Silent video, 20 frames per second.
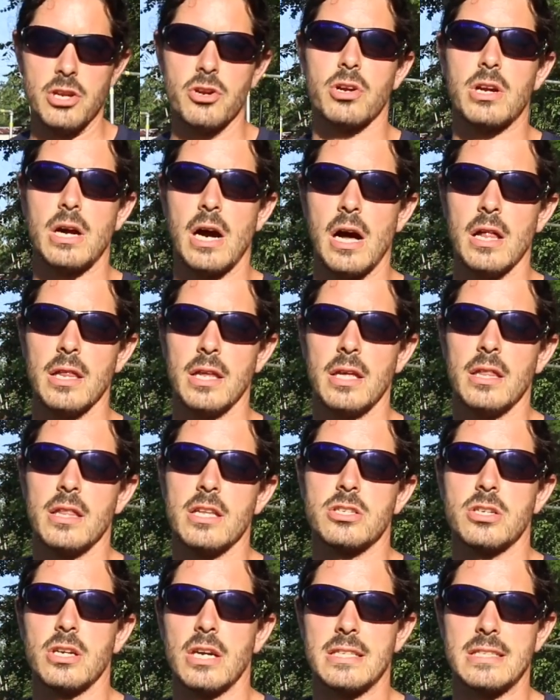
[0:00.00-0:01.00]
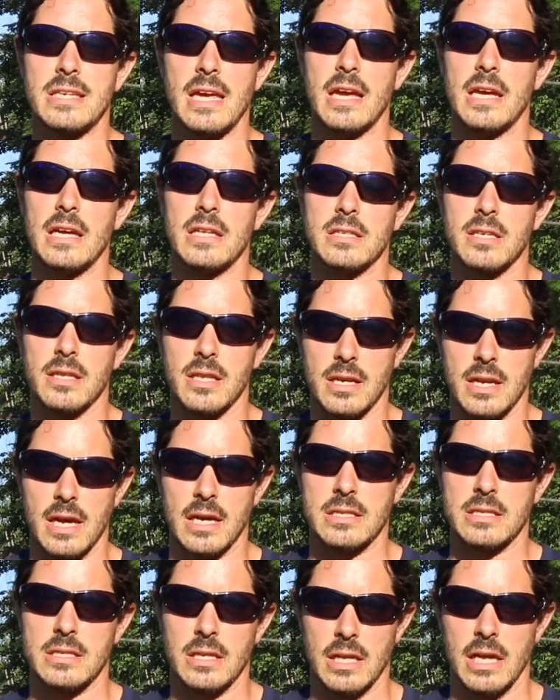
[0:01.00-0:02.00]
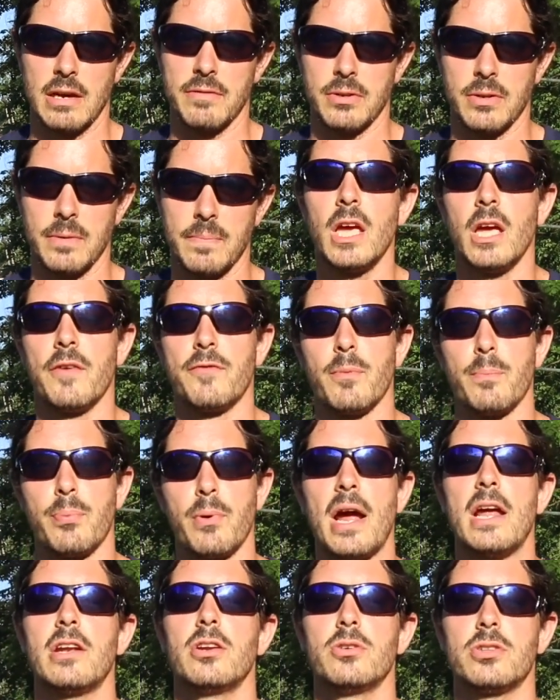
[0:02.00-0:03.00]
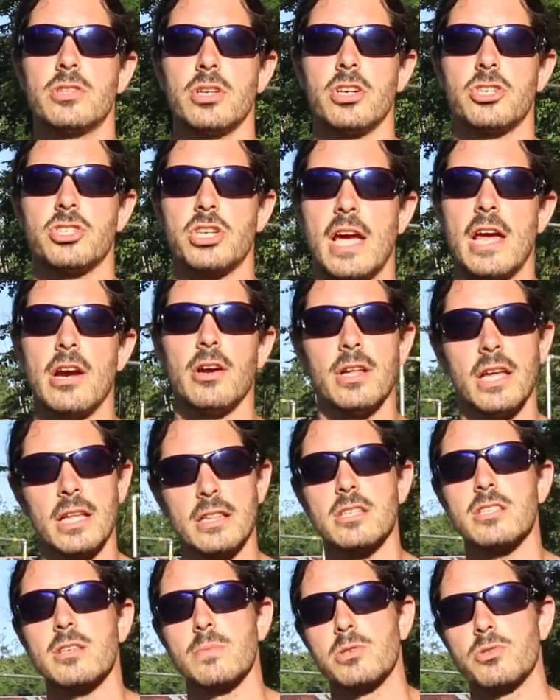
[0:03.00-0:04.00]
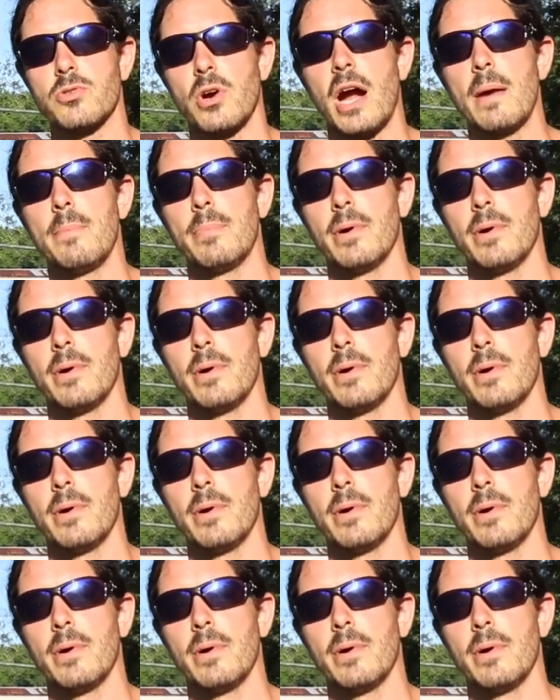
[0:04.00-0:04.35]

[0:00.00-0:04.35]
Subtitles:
your collie that's gonna take it to the next level. If you're brand new to the channel, hit the subscribe